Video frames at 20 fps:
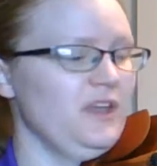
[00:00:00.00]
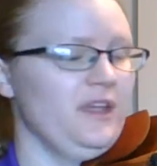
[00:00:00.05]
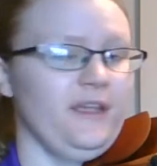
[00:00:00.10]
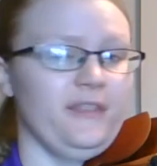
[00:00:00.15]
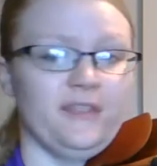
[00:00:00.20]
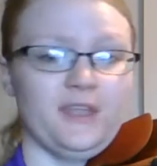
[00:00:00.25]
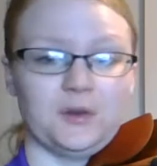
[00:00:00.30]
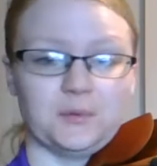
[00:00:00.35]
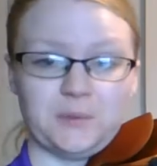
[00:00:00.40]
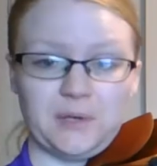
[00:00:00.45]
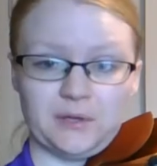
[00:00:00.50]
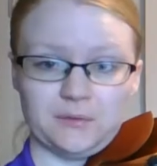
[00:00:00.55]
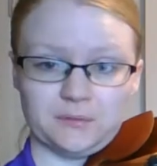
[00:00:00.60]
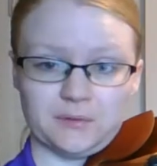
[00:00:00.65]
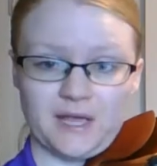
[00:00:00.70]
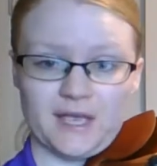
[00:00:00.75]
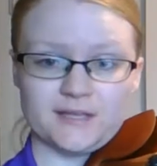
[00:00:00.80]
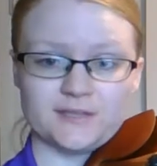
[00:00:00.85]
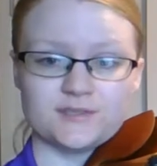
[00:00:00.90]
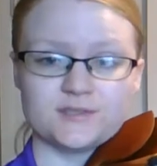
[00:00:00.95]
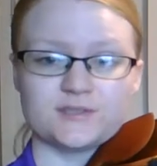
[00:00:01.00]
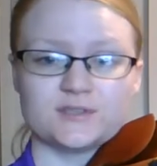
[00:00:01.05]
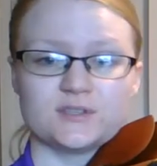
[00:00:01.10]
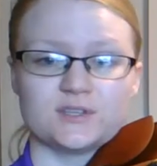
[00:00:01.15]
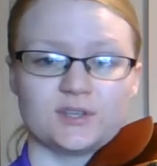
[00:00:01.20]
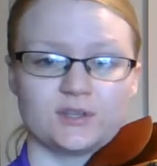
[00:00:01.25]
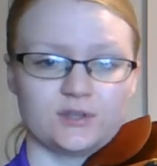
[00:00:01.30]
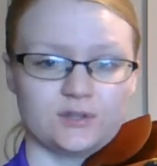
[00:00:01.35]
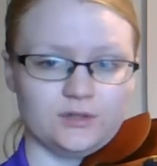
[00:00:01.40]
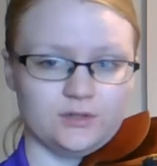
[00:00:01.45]
then we rest,
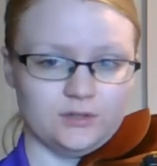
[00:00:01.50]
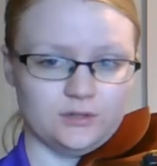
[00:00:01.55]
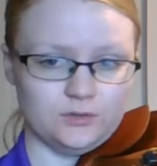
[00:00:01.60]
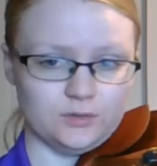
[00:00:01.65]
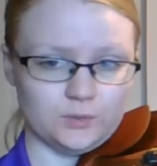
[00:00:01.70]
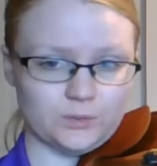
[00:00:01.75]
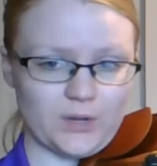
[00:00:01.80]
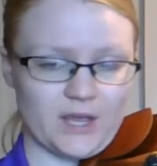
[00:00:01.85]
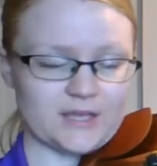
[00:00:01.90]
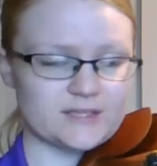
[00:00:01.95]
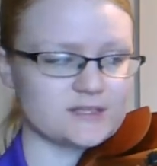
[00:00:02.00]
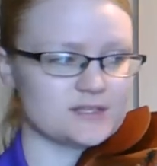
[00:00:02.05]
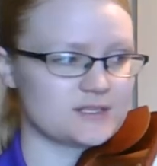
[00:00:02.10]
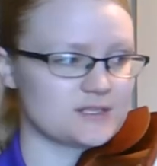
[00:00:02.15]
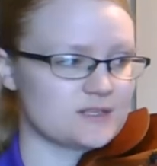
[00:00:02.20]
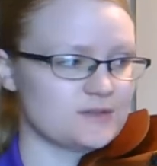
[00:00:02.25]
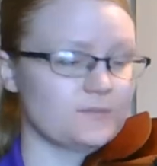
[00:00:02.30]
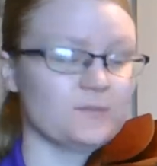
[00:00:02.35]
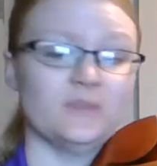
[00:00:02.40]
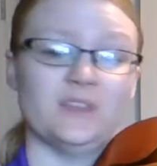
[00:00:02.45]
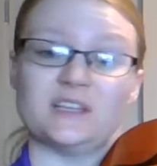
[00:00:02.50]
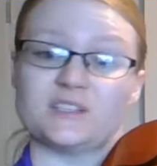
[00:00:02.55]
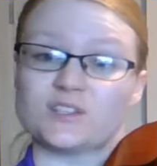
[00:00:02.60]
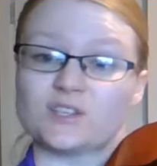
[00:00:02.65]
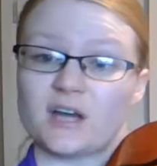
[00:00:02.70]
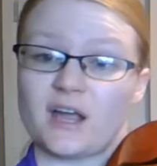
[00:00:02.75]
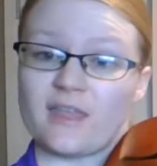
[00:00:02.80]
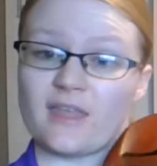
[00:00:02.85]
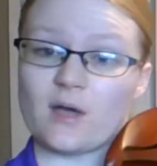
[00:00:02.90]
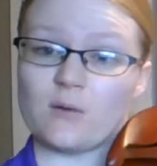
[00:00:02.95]
rest. Let's
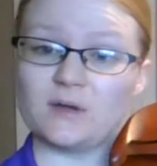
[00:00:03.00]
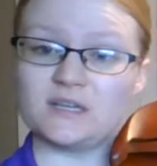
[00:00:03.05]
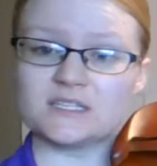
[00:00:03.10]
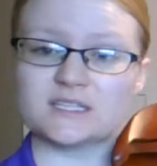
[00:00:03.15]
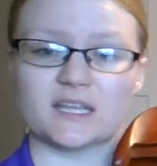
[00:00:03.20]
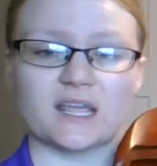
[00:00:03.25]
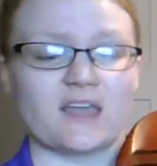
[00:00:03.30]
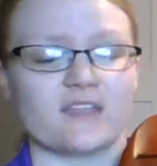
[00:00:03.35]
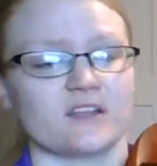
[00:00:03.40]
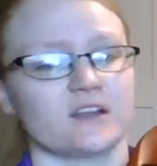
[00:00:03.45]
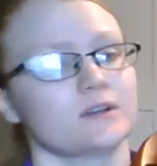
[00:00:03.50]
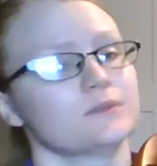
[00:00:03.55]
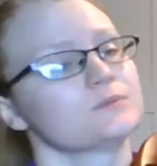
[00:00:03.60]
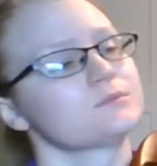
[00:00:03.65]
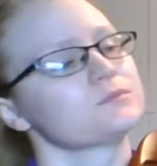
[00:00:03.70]
try that one together.